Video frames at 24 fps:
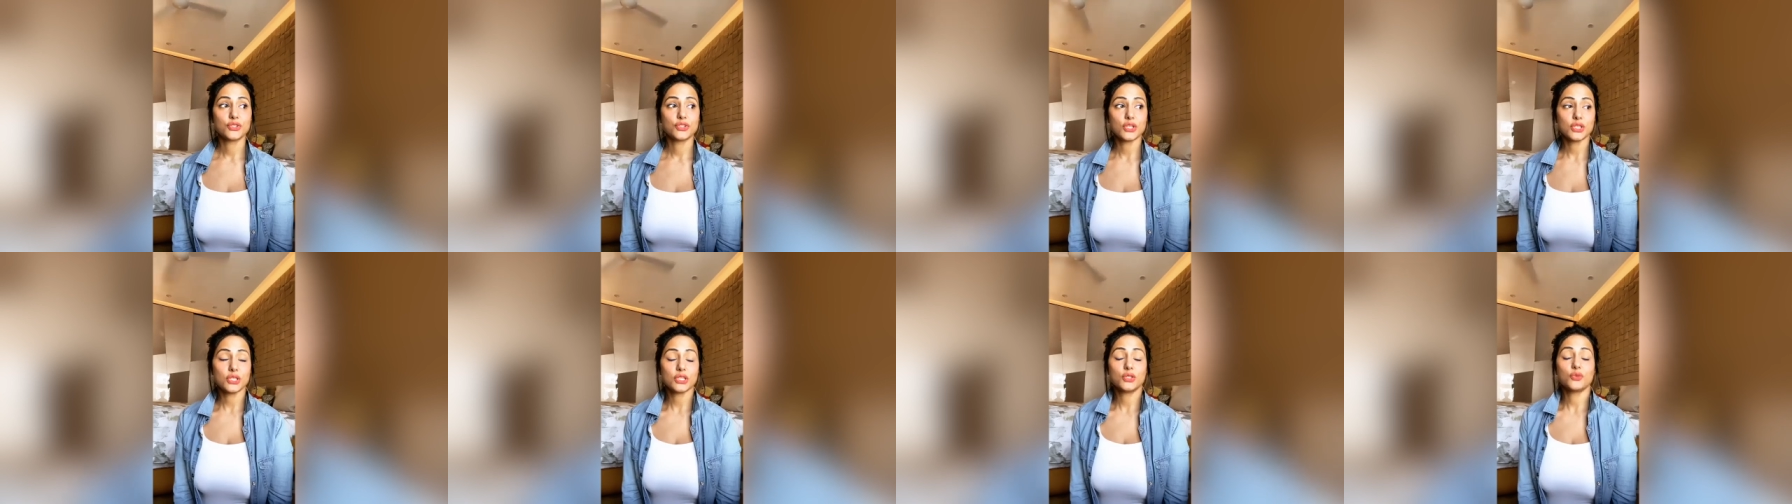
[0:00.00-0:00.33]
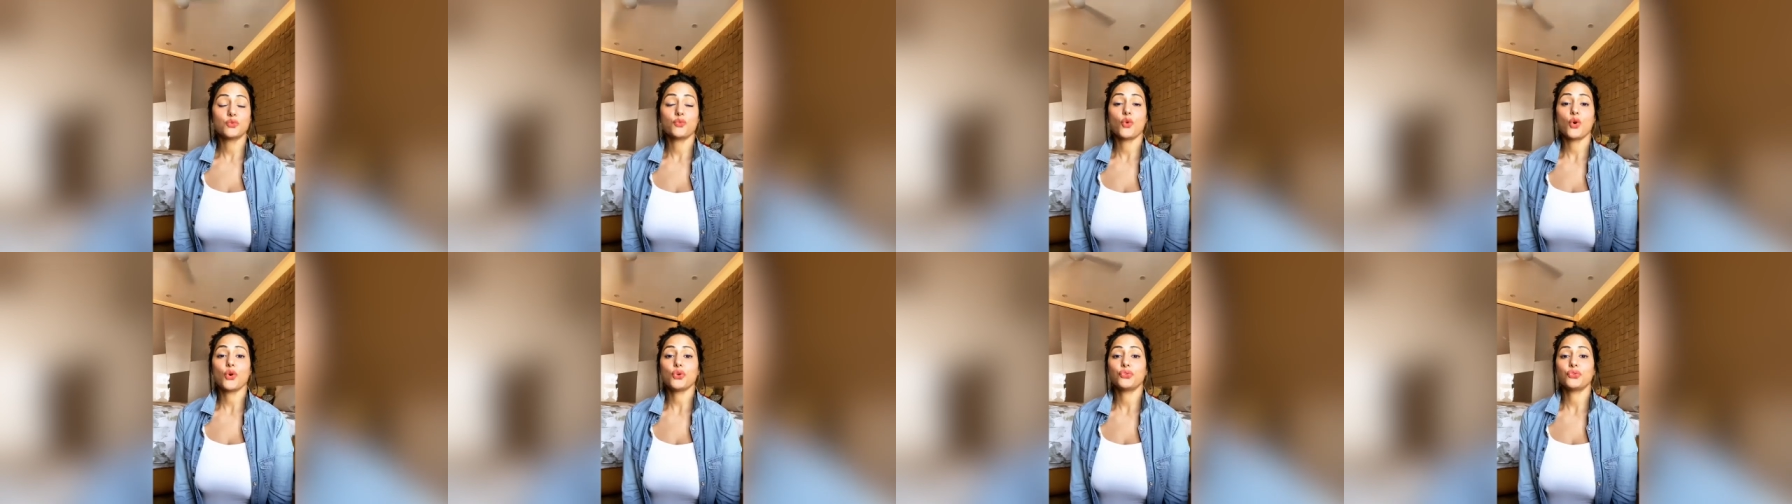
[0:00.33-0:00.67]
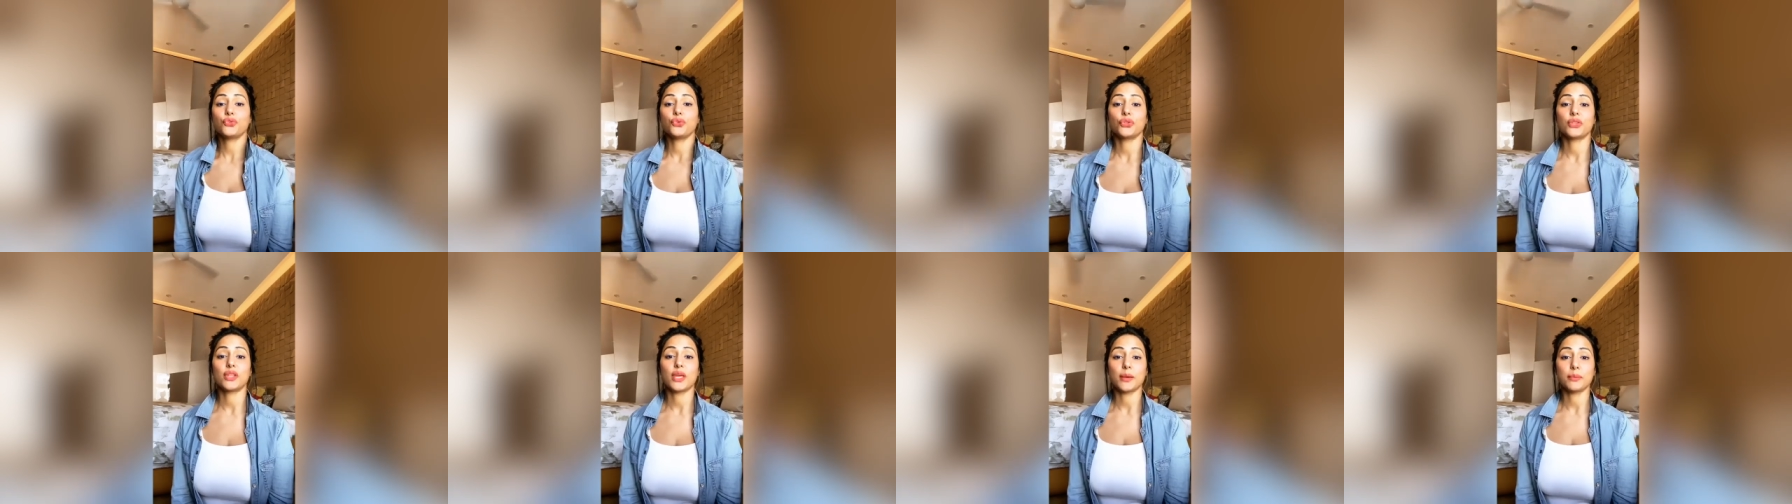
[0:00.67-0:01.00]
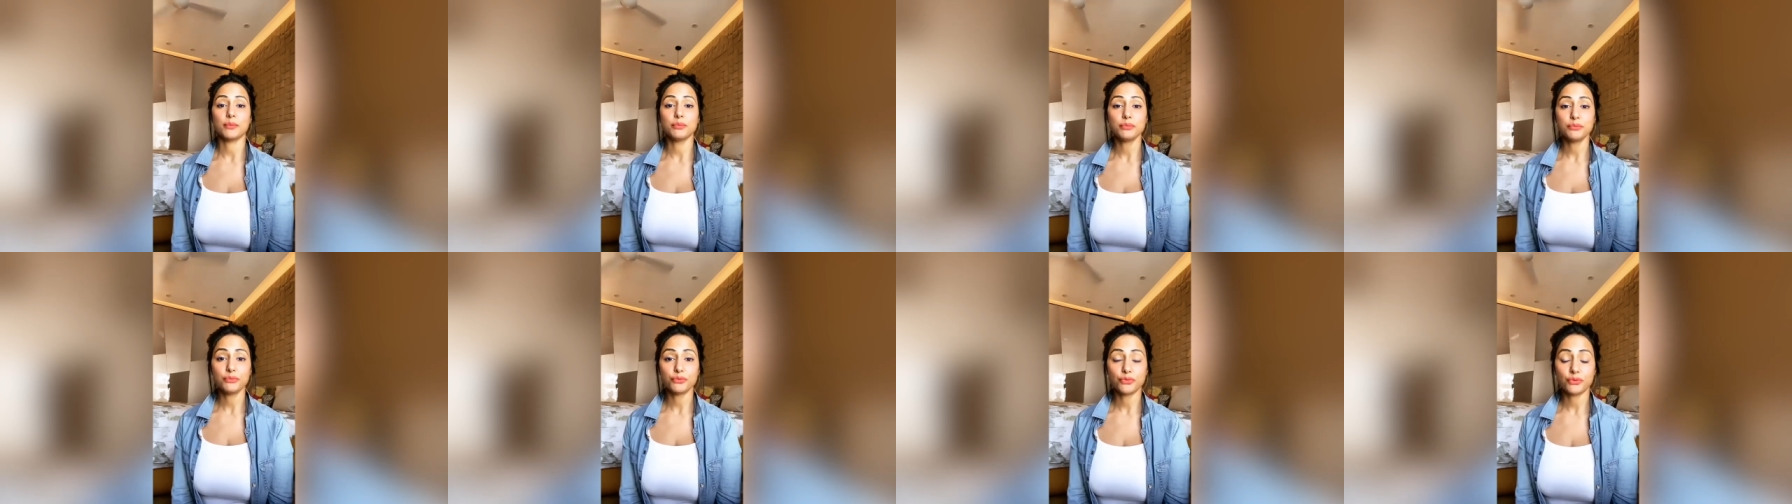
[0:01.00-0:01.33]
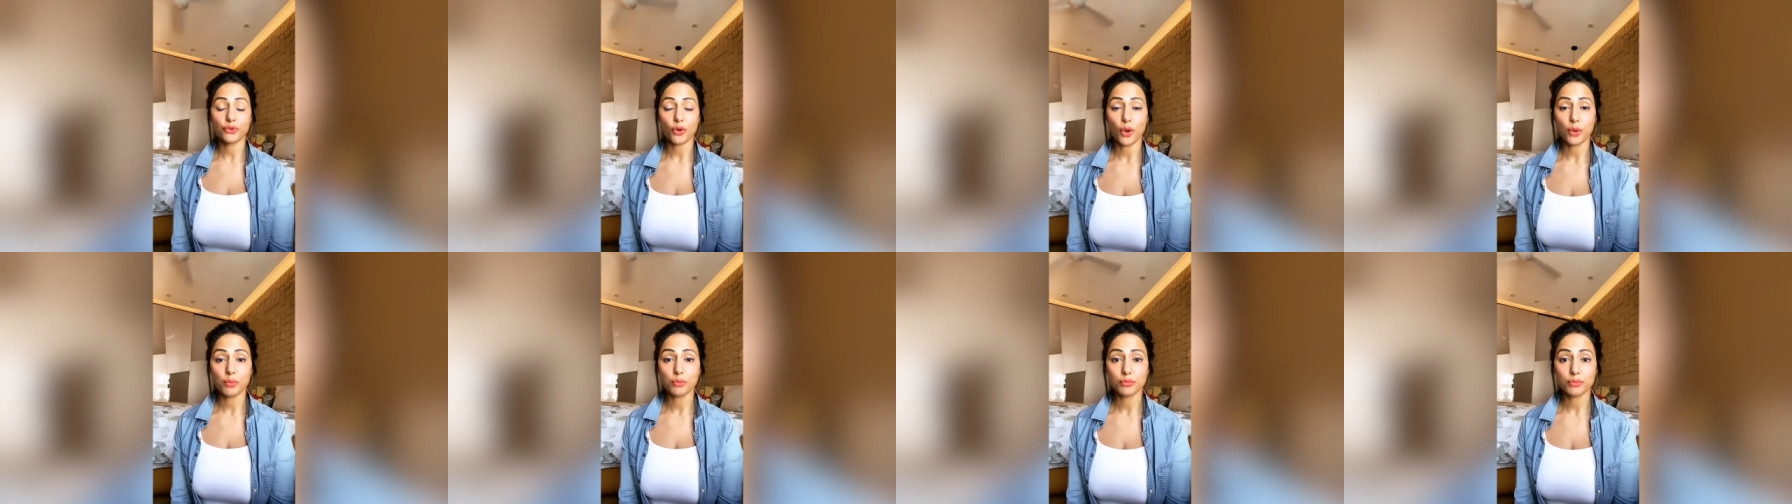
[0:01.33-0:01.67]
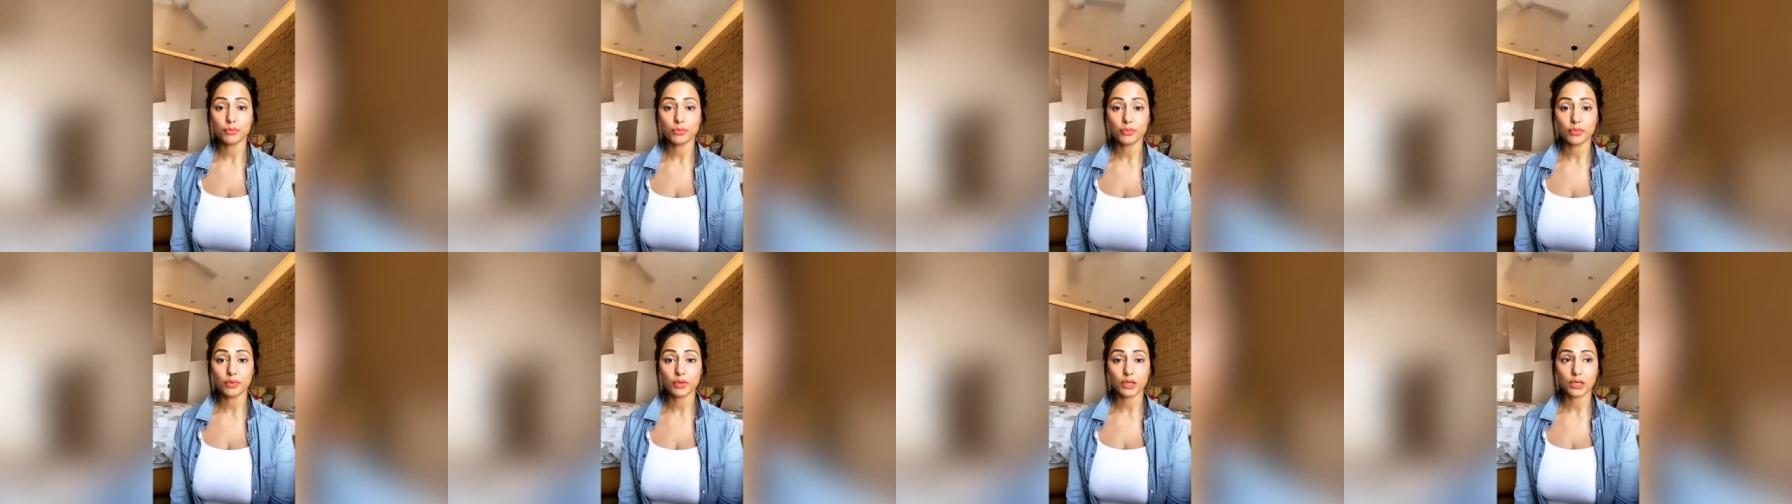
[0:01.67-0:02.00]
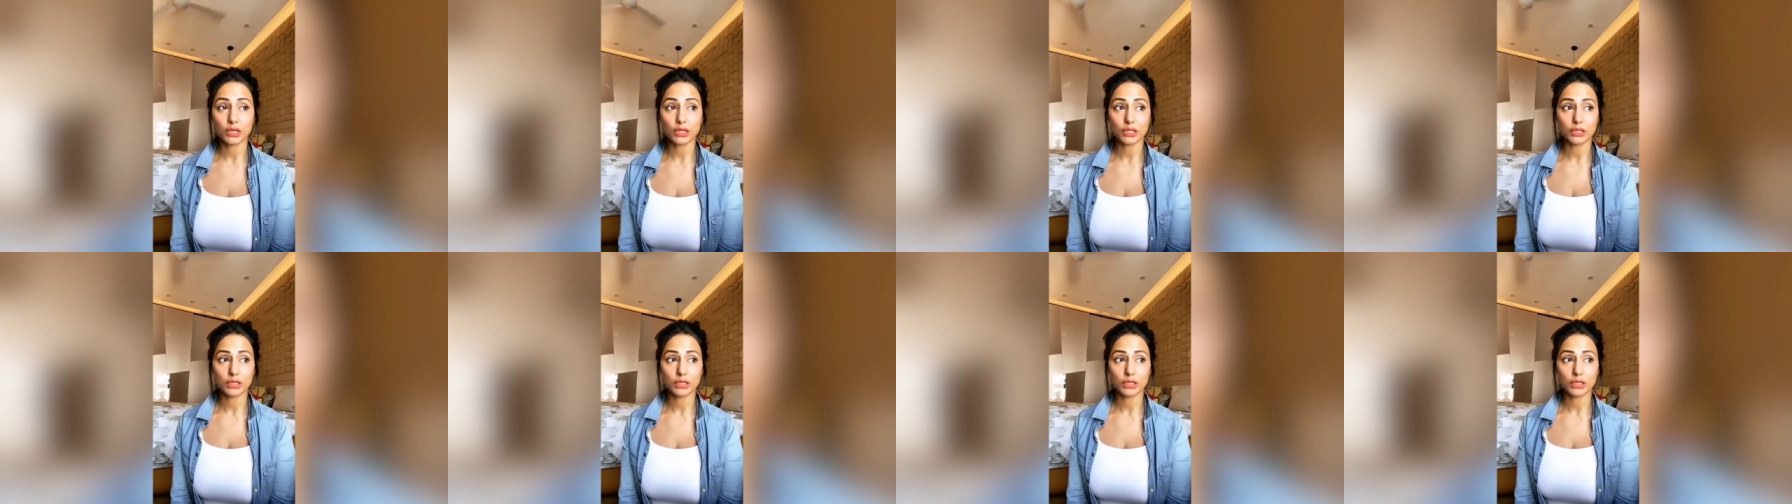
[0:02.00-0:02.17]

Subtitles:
just vote for them from